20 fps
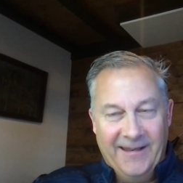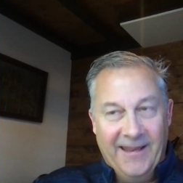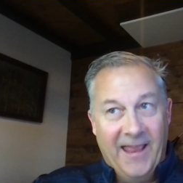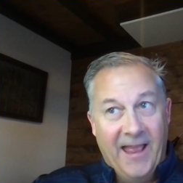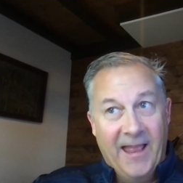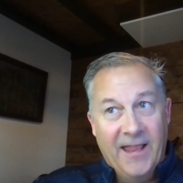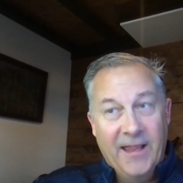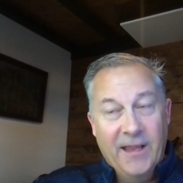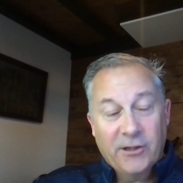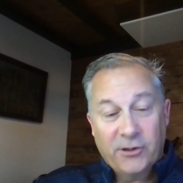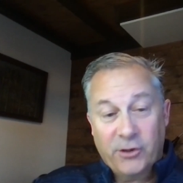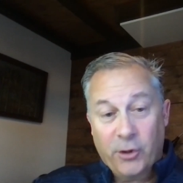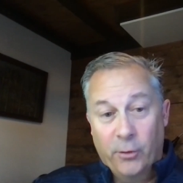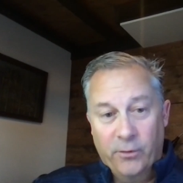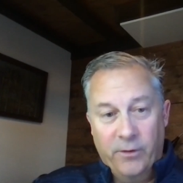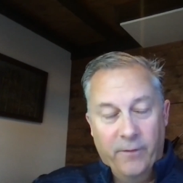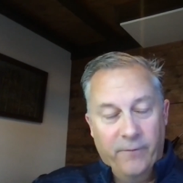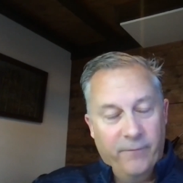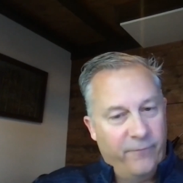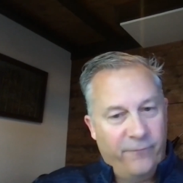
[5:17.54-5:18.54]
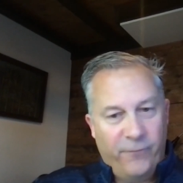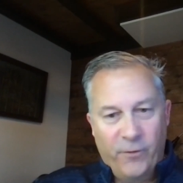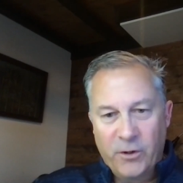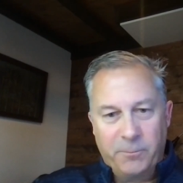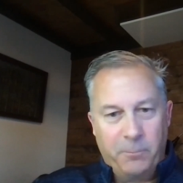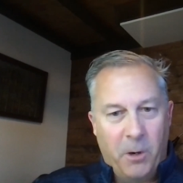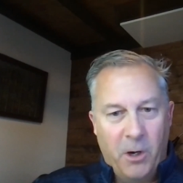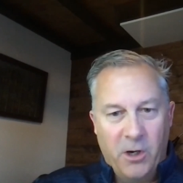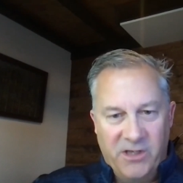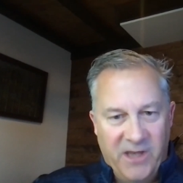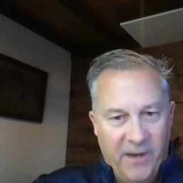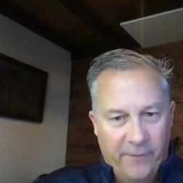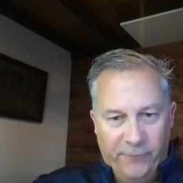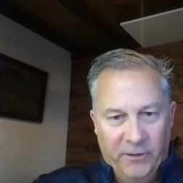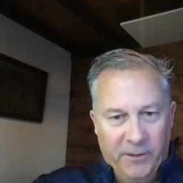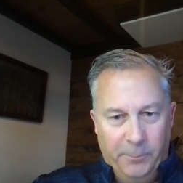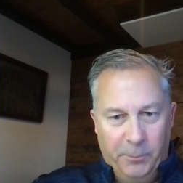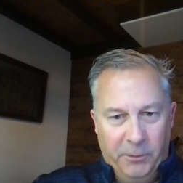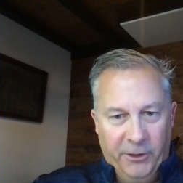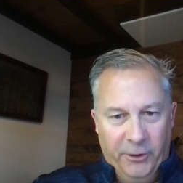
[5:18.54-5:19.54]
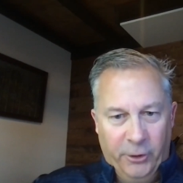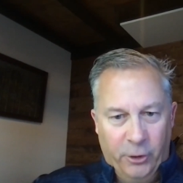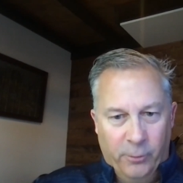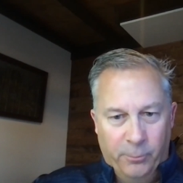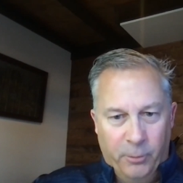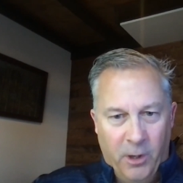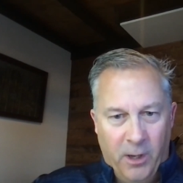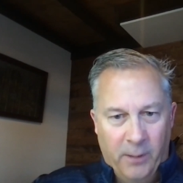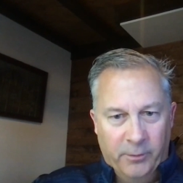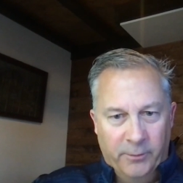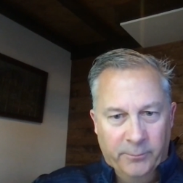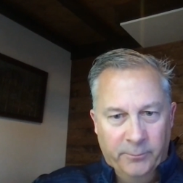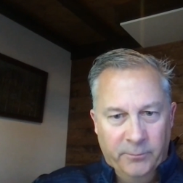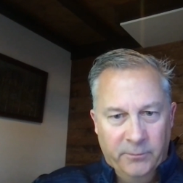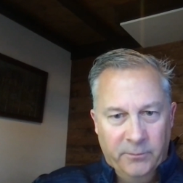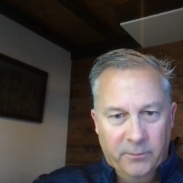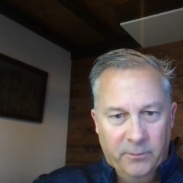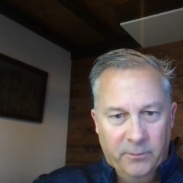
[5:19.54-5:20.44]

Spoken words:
Yeah. So first part, definitely a political problem.